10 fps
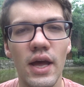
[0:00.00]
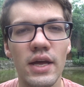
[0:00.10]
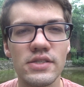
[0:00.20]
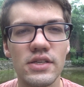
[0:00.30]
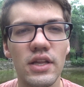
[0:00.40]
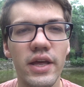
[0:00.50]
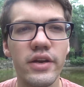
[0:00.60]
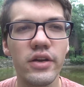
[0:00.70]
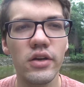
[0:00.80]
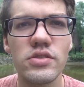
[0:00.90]

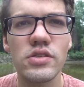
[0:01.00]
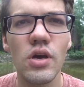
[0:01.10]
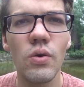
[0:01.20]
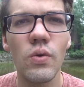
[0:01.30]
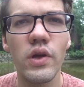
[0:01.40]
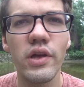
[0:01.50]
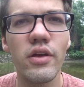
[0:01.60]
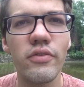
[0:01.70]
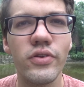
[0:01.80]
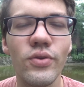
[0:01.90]
escalator. So
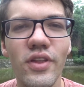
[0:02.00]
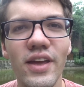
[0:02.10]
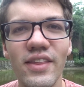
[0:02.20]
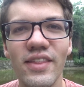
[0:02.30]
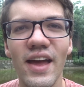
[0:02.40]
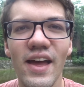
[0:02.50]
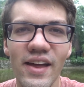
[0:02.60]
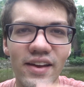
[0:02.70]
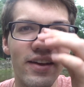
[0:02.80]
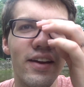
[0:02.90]
if you think
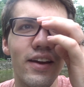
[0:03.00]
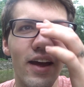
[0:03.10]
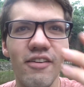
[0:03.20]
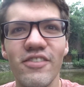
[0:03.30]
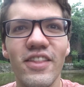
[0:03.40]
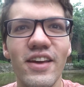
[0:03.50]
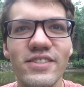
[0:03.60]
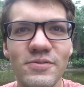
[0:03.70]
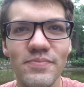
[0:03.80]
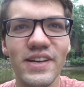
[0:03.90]
that
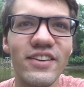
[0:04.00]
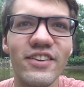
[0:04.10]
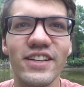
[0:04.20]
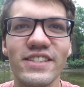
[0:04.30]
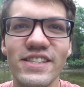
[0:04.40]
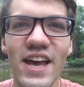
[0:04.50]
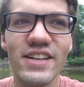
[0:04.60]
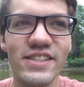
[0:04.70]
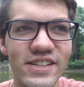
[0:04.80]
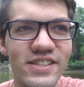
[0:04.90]
everything's bigger in
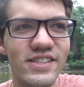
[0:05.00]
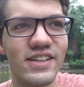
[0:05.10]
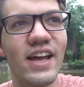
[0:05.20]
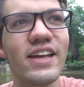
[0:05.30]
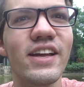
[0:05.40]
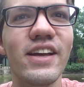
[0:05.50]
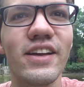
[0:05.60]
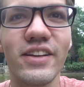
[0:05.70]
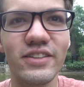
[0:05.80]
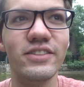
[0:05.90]
Texas, like,
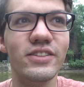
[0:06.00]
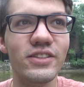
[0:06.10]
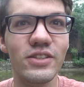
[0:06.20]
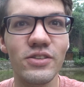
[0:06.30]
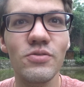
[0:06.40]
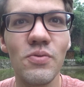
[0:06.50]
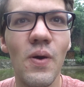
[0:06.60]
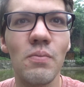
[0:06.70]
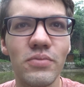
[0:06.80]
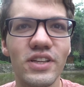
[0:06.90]
you
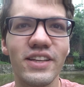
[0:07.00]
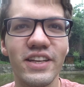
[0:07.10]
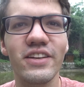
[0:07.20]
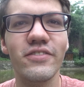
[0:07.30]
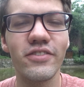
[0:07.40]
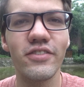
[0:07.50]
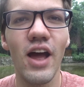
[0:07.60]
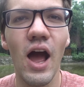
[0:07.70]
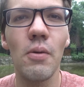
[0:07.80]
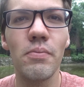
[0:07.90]
won't believe
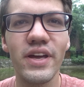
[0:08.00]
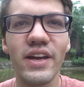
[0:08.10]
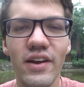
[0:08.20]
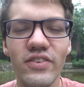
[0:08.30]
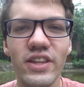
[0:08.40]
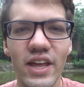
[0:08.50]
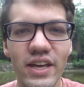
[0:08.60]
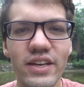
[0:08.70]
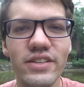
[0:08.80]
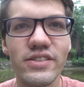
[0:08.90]
how big everything
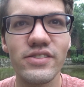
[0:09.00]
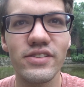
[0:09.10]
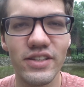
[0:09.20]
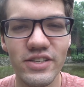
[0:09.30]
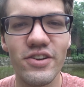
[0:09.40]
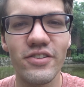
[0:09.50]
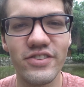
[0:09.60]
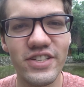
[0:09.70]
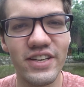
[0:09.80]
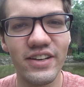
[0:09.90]
is in
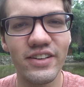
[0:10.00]
Chongqing.